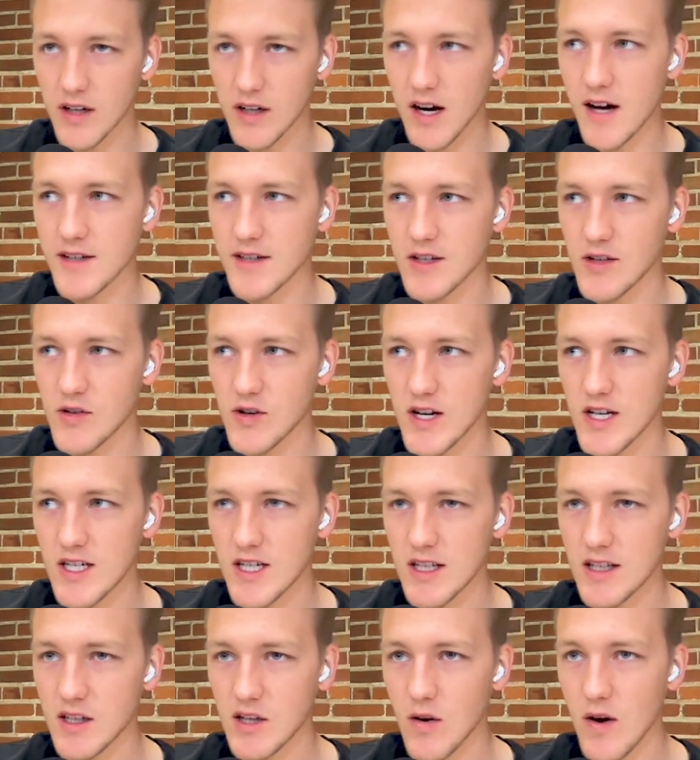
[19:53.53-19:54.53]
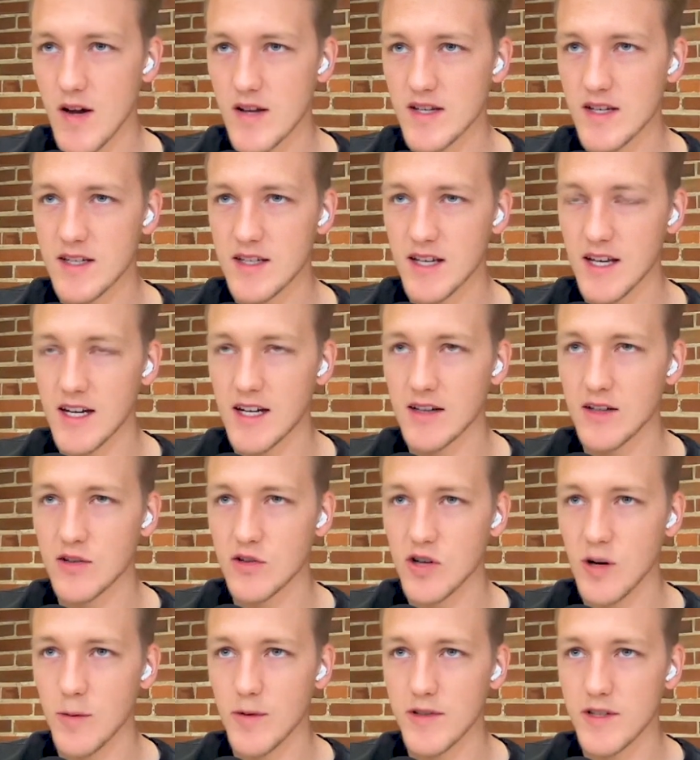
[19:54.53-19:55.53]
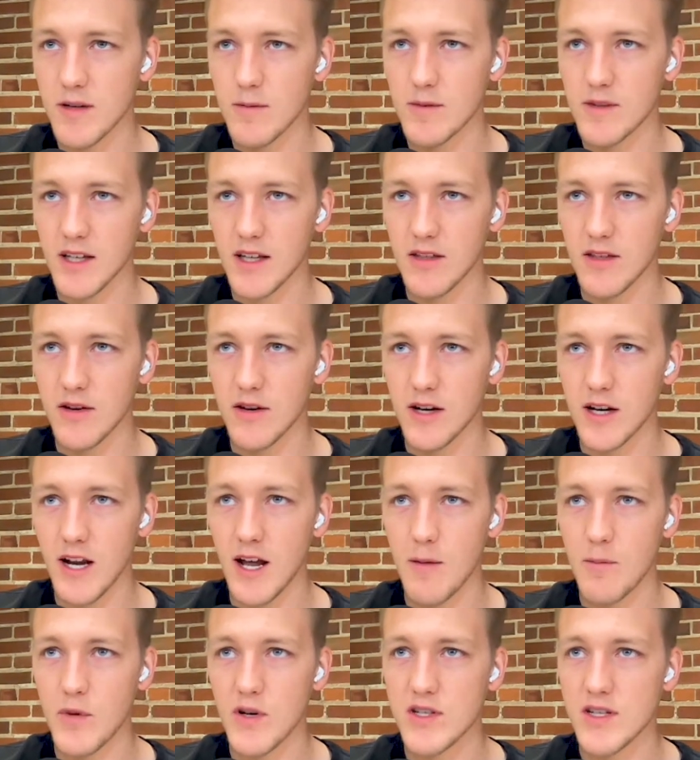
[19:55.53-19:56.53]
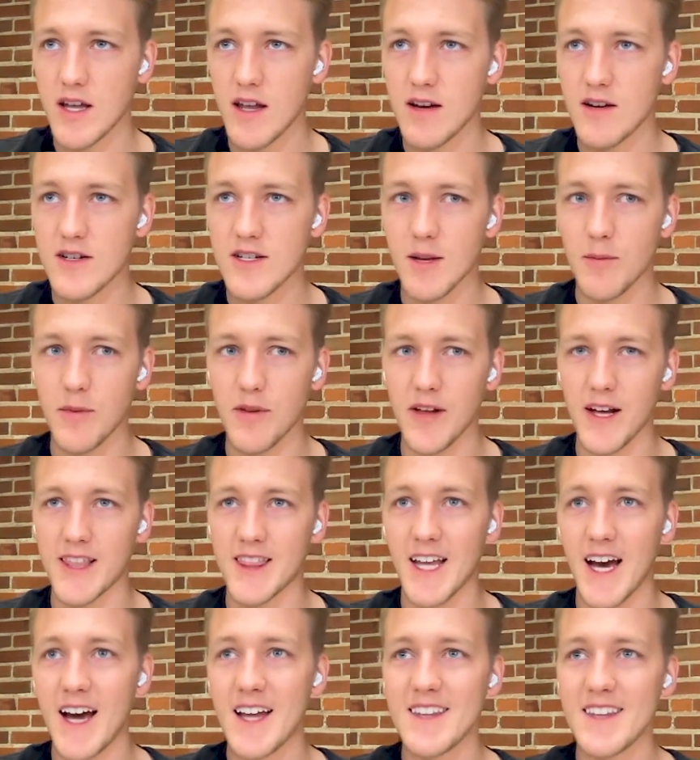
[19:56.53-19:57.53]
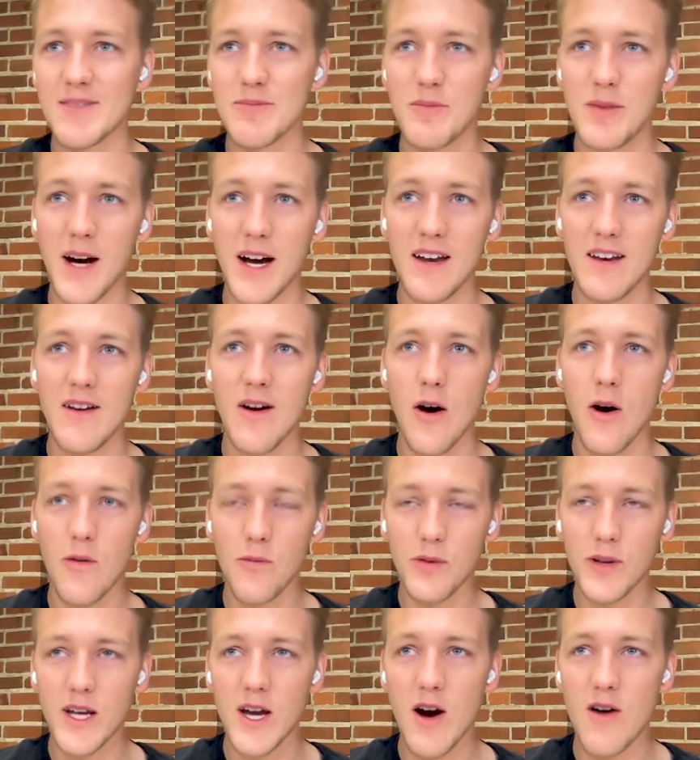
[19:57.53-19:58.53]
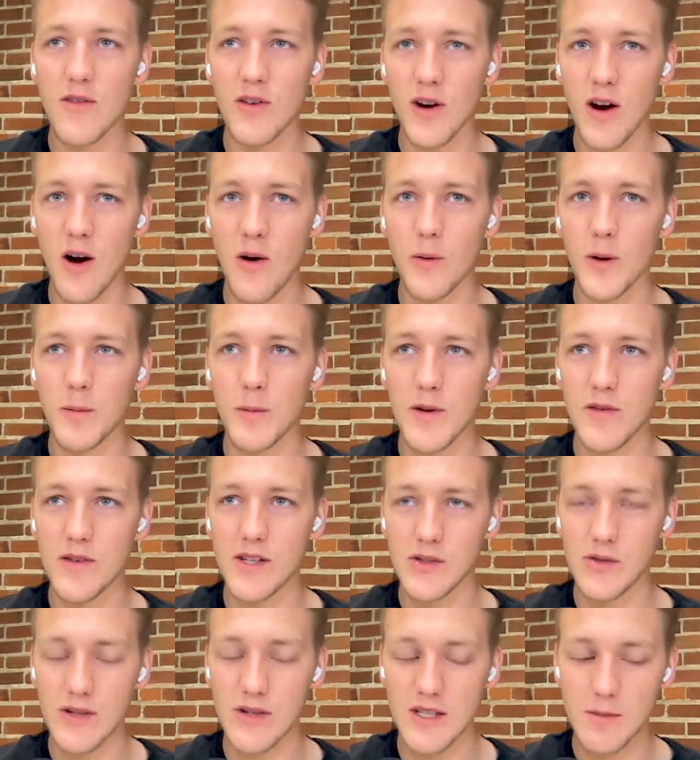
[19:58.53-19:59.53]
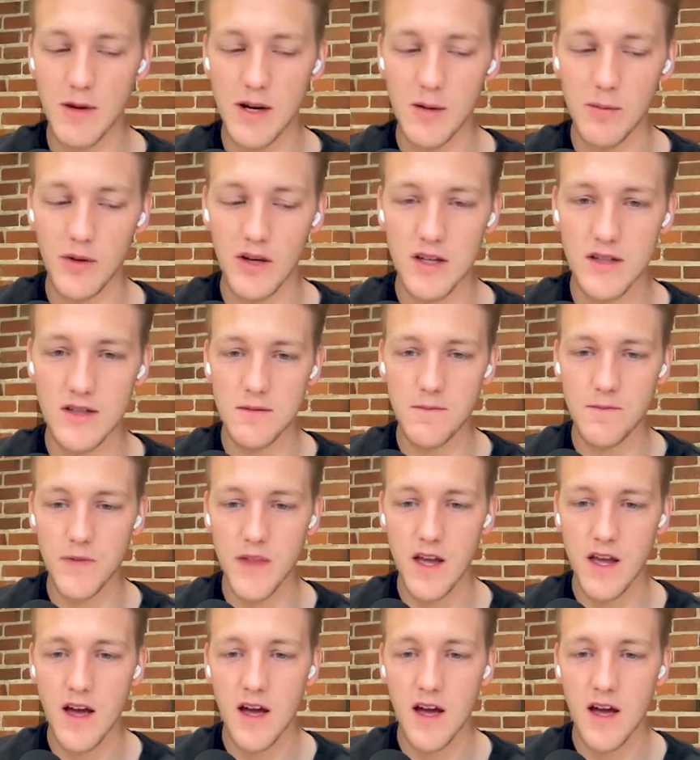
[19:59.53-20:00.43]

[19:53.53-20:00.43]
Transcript: though the concentration in the U S is getting a little troublesome. It's like thirty-nine percent or something like that. But hopefully overall, we're moving towards a place.